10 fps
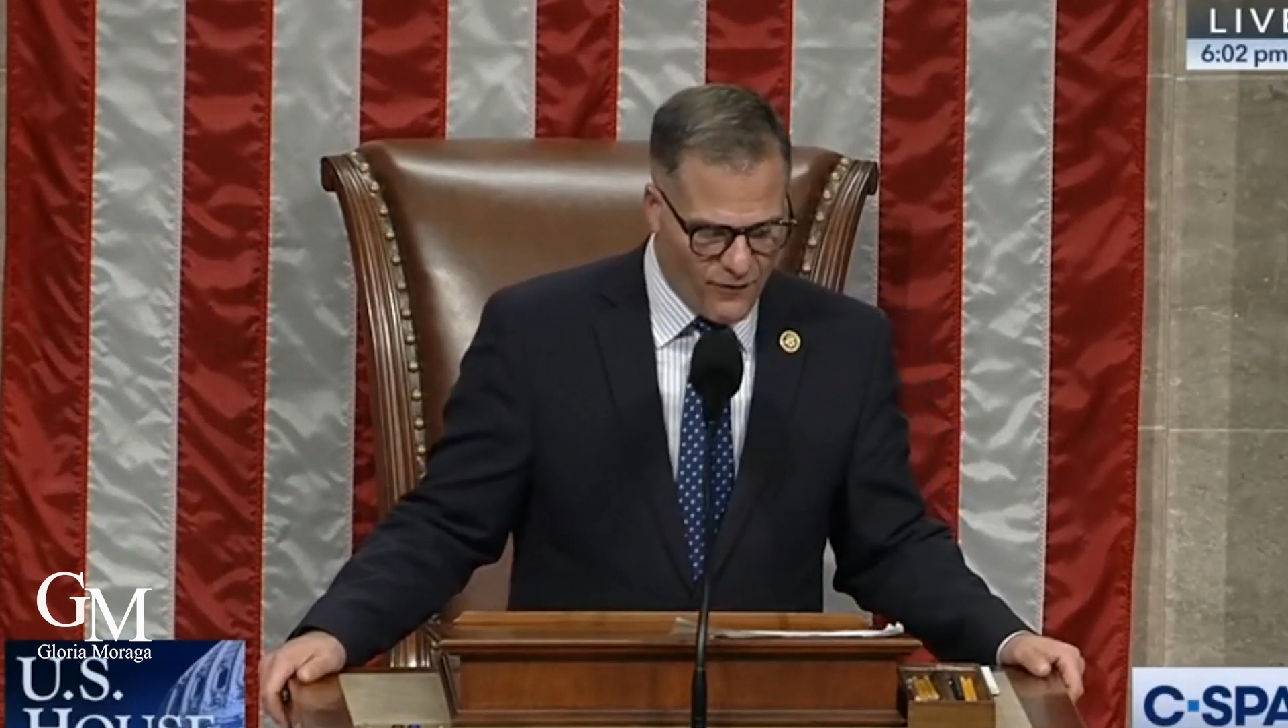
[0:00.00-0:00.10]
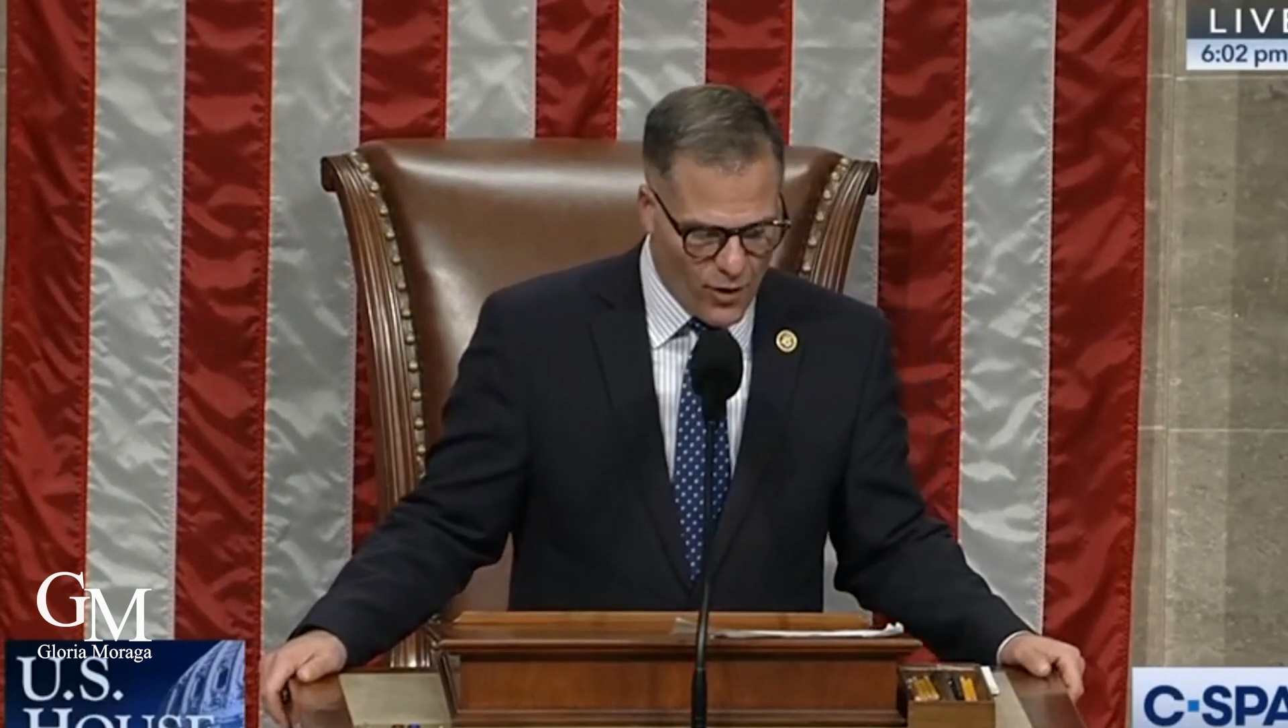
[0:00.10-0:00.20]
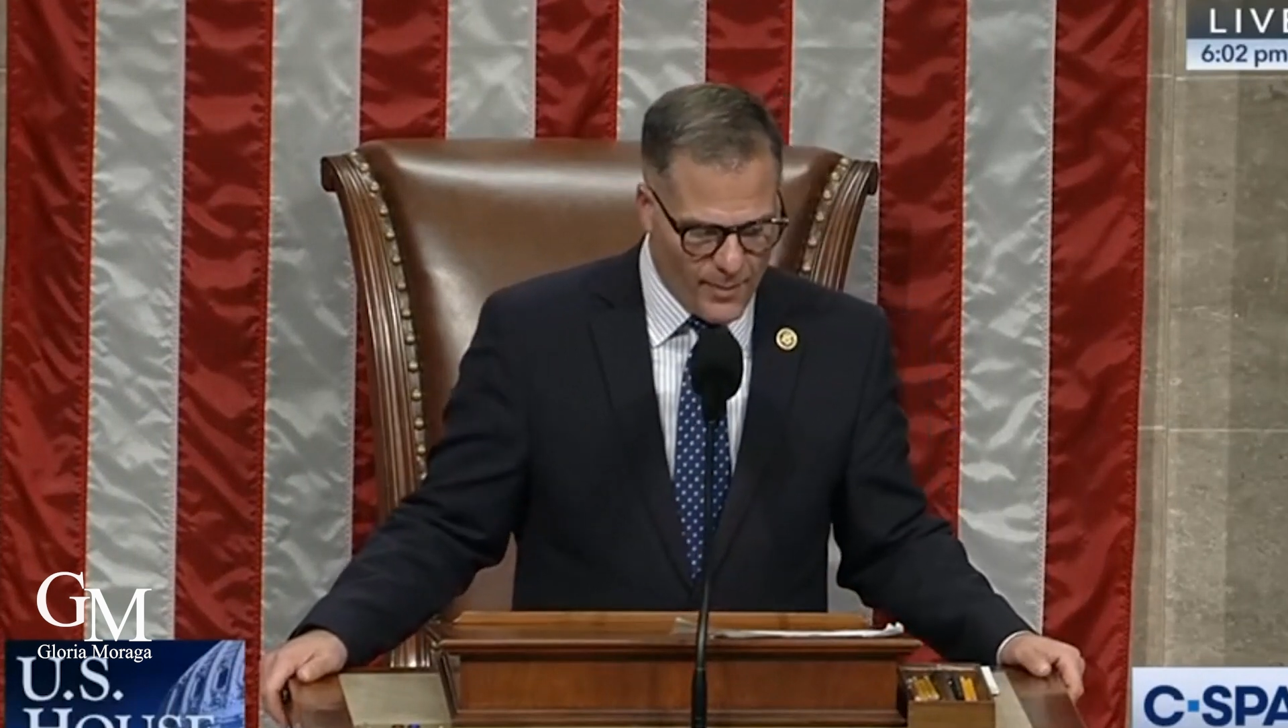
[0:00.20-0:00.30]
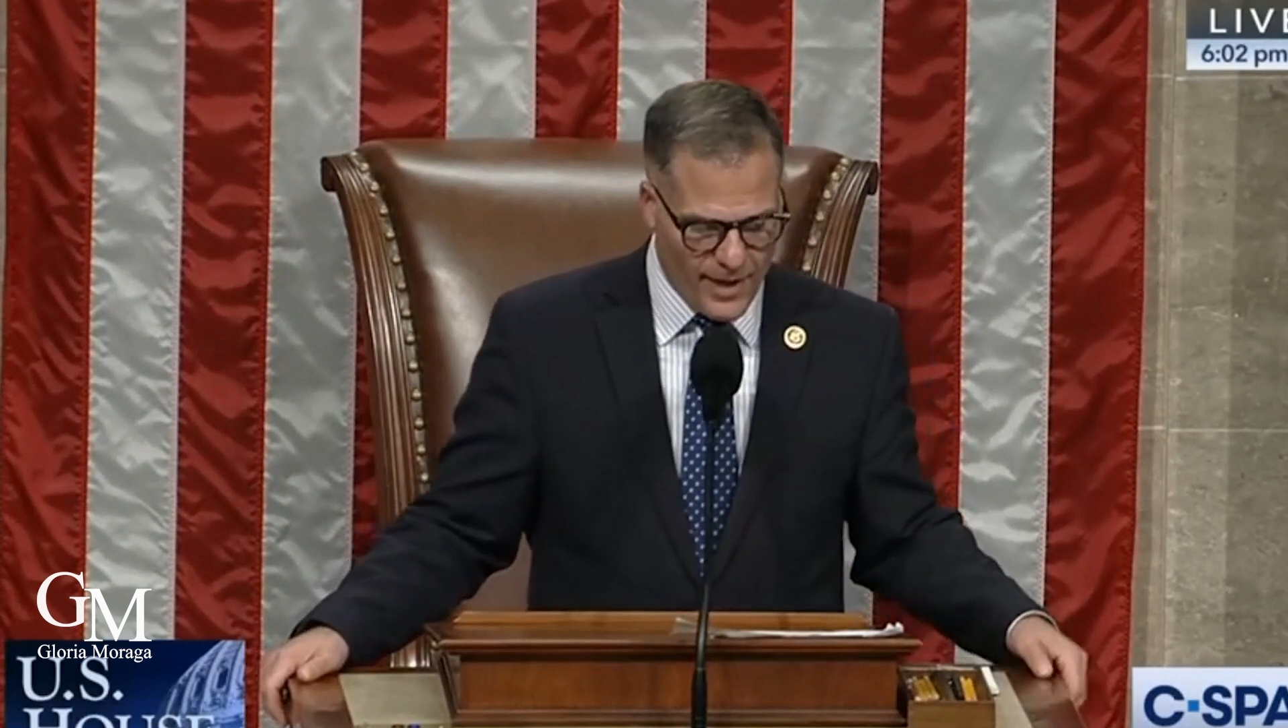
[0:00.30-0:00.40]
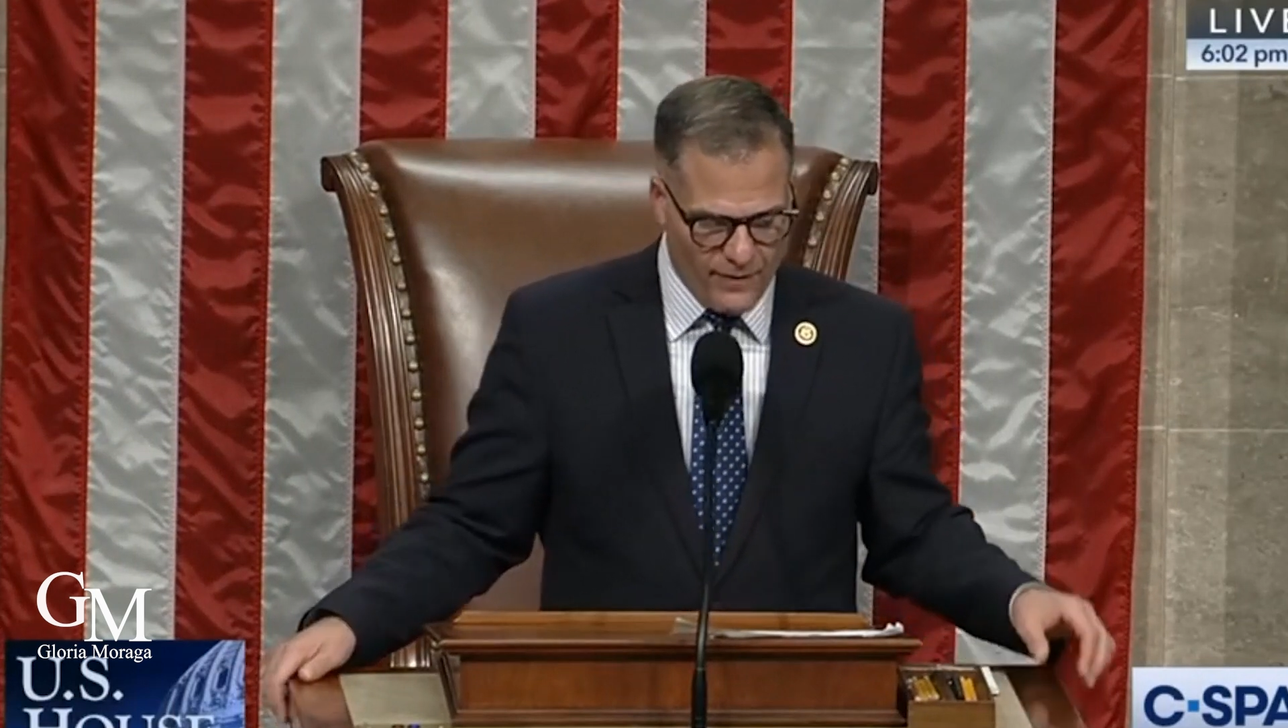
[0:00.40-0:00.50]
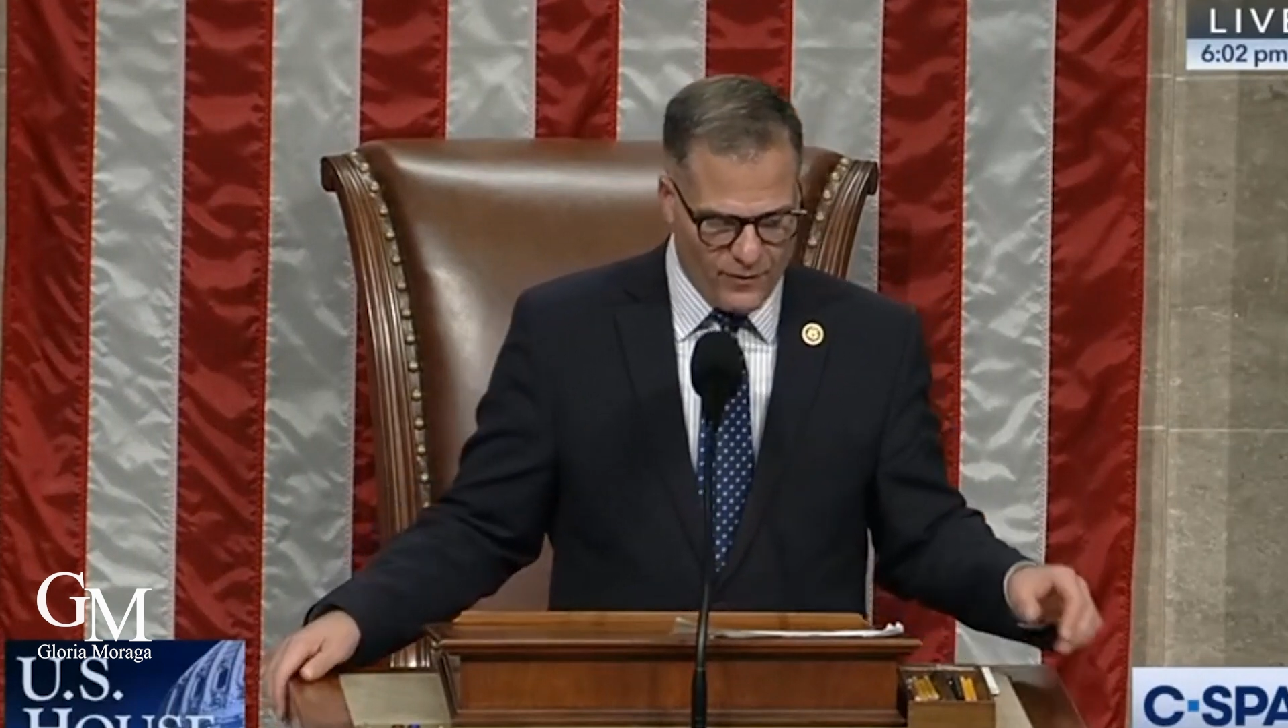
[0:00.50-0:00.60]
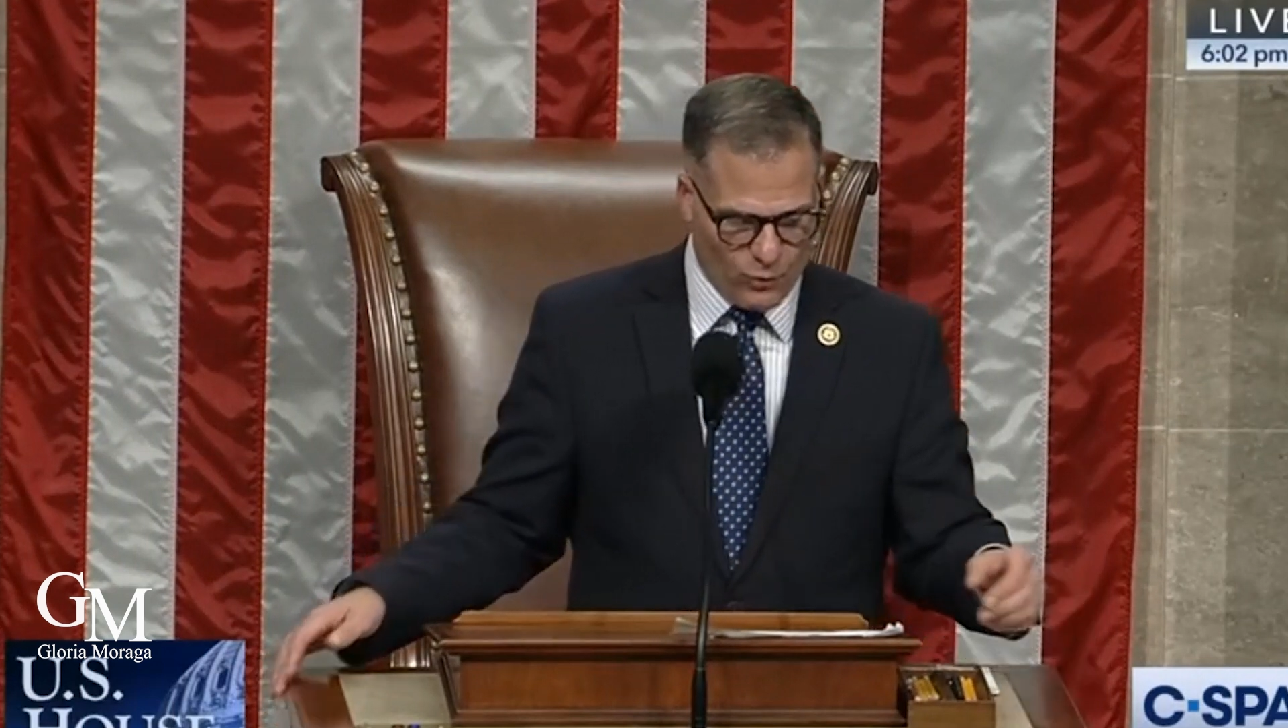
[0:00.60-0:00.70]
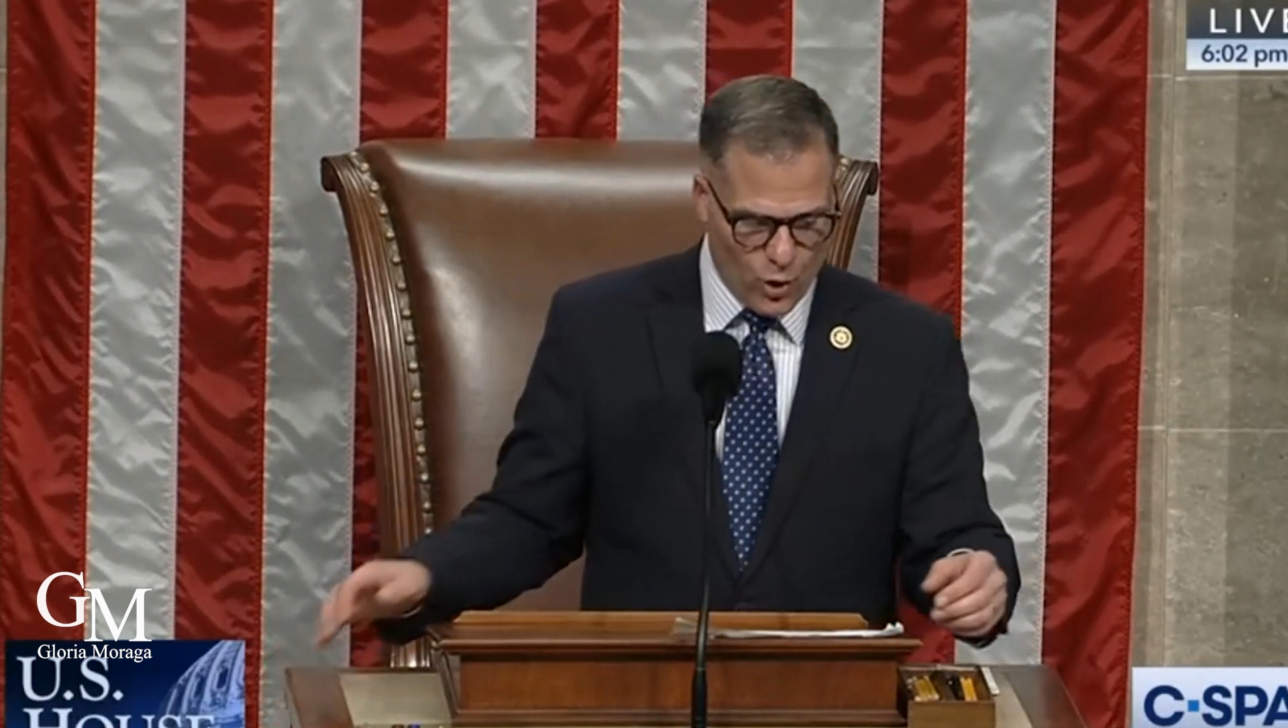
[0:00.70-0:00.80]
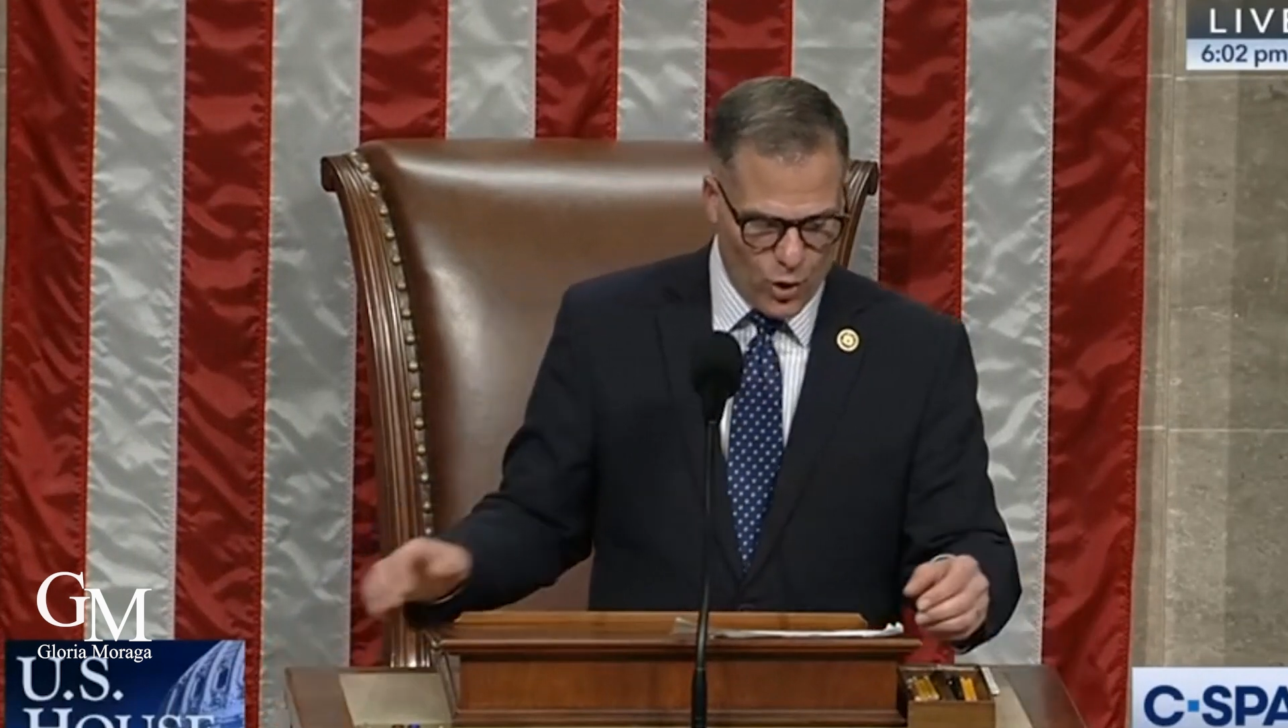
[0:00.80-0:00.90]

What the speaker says: bills